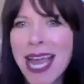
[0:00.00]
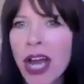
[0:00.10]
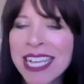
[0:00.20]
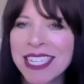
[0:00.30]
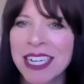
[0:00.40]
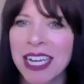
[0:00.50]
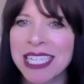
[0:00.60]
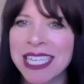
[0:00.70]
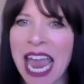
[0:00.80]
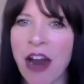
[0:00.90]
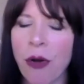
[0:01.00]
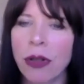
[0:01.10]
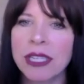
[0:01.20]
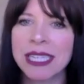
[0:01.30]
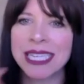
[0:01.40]
On Insta, it's Carole,
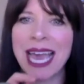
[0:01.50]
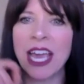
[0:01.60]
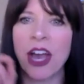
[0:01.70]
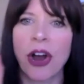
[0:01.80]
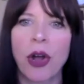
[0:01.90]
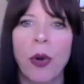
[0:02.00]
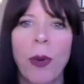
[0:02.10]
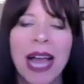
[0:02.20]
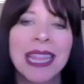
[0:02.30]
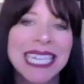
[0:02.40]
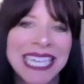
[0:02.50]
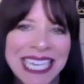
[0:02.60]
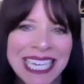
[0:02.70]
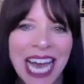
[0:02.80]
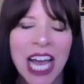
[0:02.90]

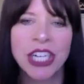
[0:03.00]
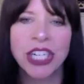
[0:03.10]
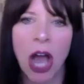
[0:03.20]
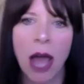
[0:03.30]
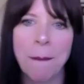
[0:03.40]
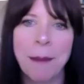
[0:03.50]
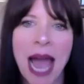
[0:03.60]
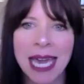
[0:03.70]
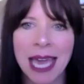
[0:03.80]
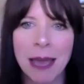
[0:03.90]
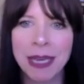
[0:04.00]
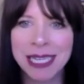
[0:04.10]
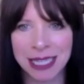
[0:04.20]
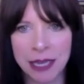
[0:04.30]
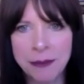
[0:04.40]
C-A-R-O-L-E .Mac,
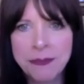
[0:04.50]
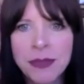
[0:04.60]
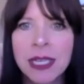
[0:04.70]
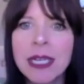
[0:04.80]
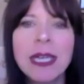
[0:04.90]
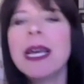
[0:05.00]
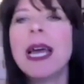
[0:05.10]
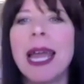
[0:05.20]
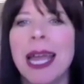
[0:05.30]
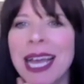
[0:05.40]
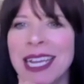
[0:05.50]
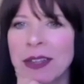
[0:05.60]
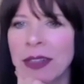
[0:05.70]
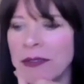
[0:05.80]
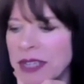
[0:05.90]
M-A-C. And
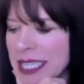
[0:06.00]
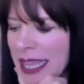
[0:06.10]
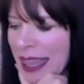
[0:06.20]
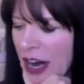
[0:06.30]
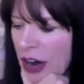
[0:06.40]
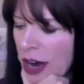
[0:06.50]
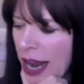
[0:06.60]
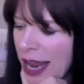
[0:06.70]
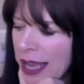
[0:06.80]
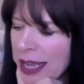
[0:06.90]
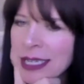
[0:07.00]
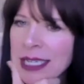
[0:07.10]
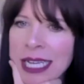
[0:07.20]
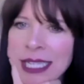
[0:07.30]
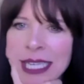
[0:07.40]
I'd love to see you there. And
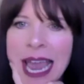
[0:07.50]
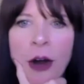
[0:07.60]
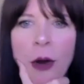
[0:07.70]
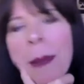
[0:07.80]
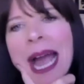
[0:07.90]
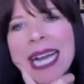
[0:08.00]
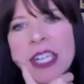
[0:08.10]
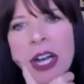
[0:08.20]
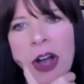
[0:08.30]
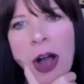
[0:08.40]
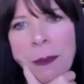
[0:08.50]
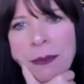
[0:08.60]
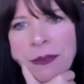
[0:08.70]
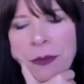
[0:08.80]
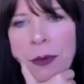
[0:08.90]
it's carolemac.com
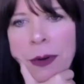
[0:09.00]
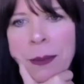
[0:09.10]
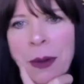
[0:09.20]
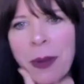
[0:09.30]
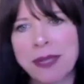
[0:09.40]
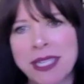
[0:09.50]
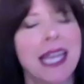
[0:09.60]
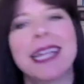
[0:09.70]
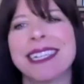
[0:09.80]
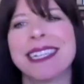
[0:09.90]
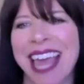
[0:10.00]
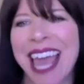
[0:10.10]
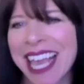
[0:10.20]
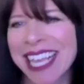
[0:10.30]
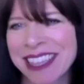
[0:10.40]
for my website.
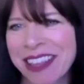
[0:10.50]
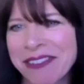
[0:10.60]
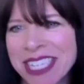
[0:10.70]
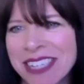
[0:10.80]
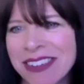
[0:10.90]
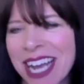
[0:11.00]
Thanks. I'd love to see you.